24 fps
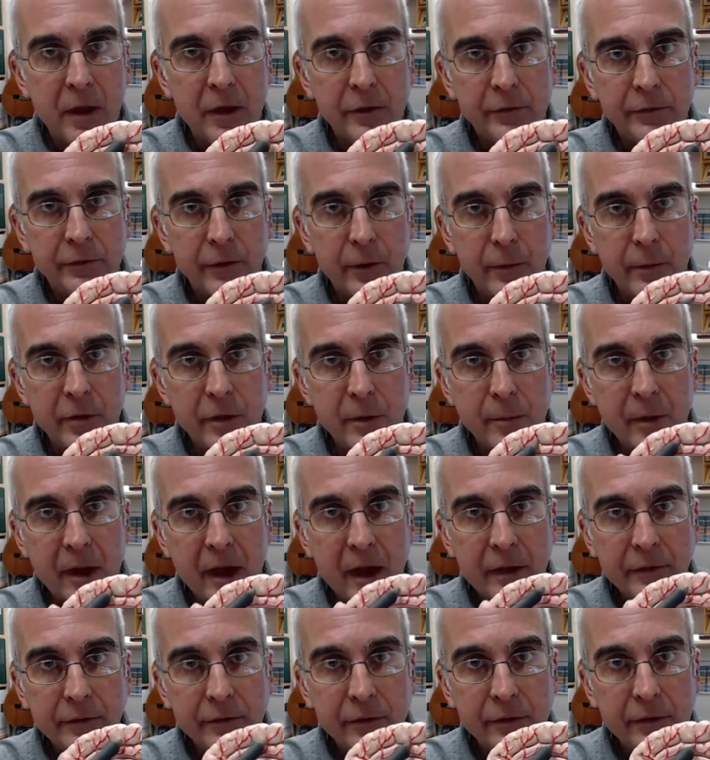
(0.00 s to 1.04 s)
So in the
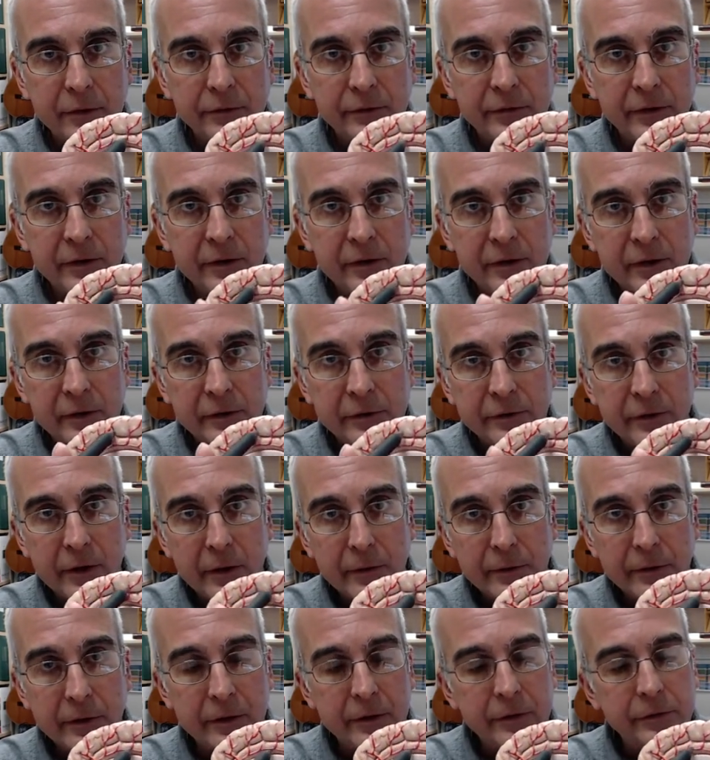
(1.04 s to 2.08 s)
banks of the cingulate
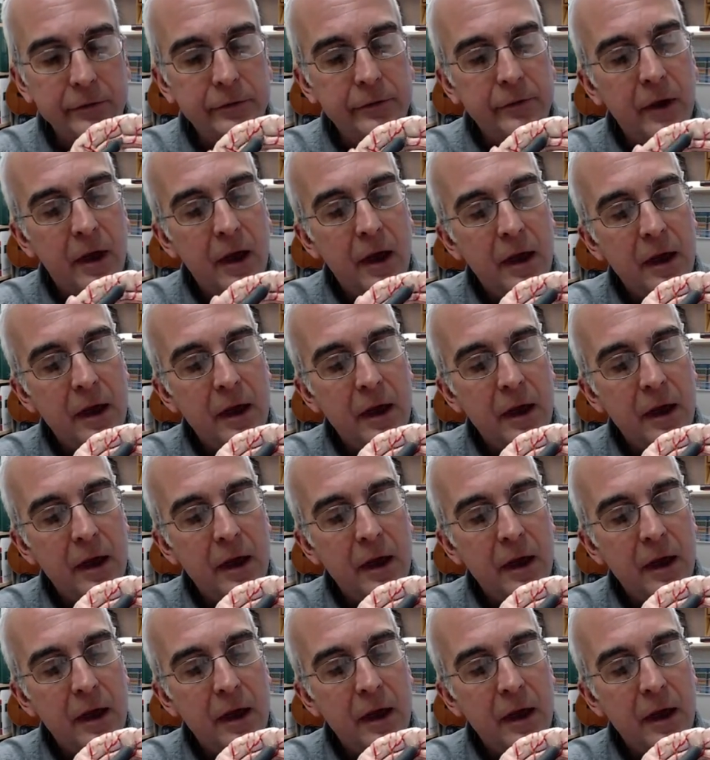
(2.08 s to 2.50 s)
sulcus